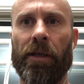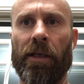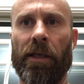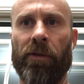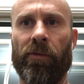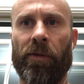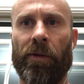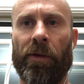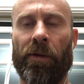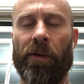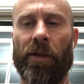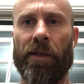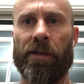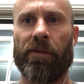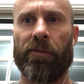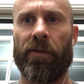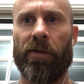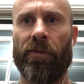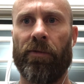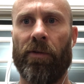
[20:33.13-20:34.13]
even though
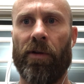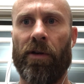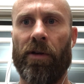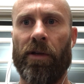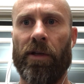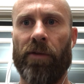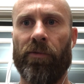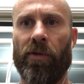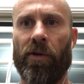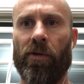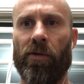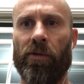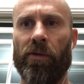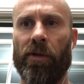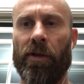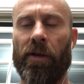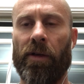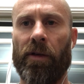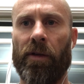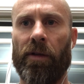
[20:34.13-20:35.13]
that's been very difficult,
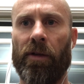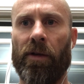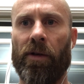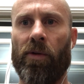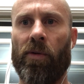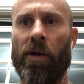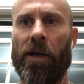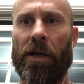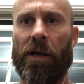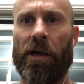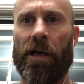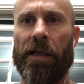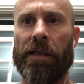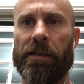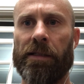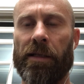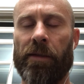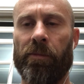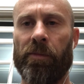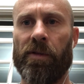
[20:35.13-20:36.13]
the quicker I
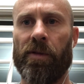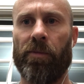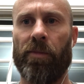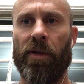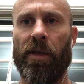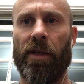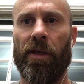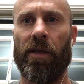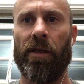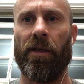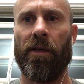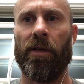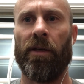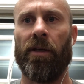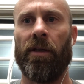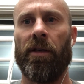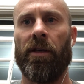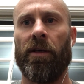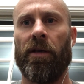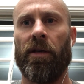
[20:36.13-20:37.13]
seem to be
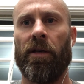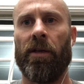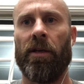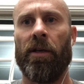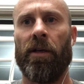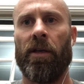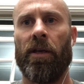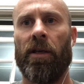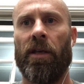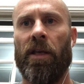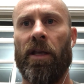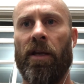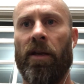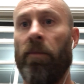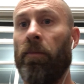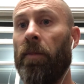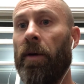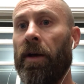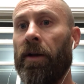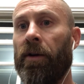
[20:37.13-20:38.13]

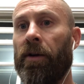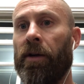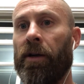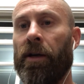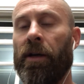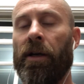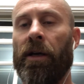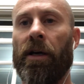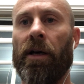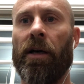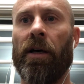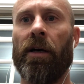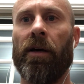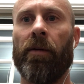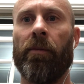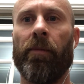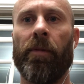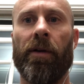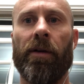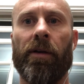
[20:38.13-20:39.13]
getting better.
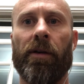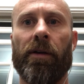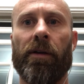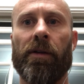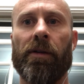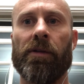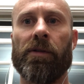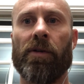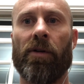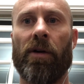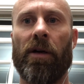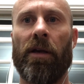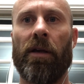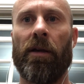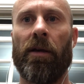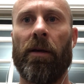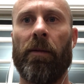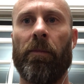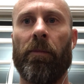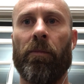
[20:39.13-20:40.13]
So
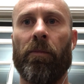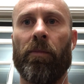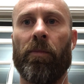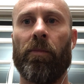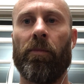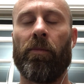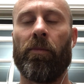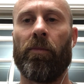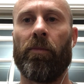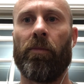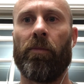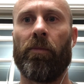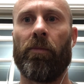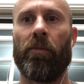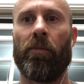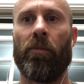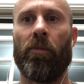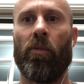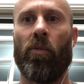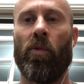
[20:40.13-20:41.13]
I am
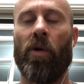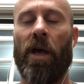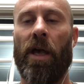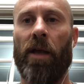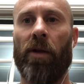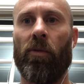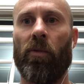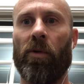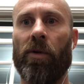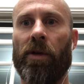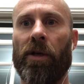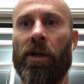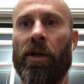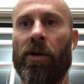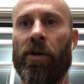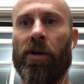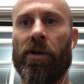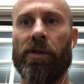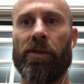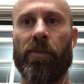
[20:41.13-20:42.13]
and would
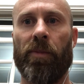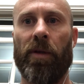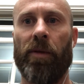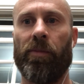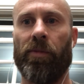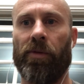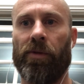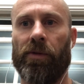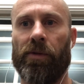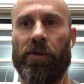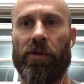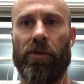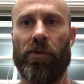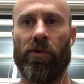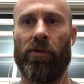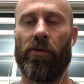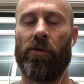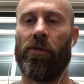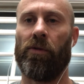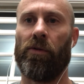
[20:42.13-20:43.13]
encourage people
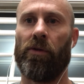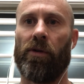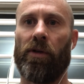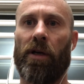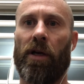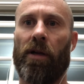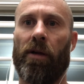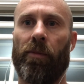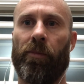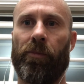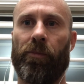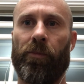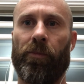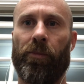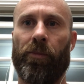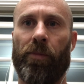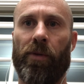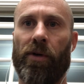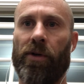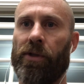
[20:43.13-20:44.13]
to kind of
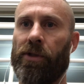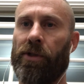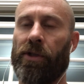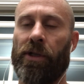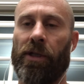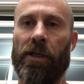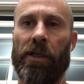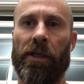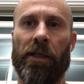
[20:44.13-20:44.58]
push.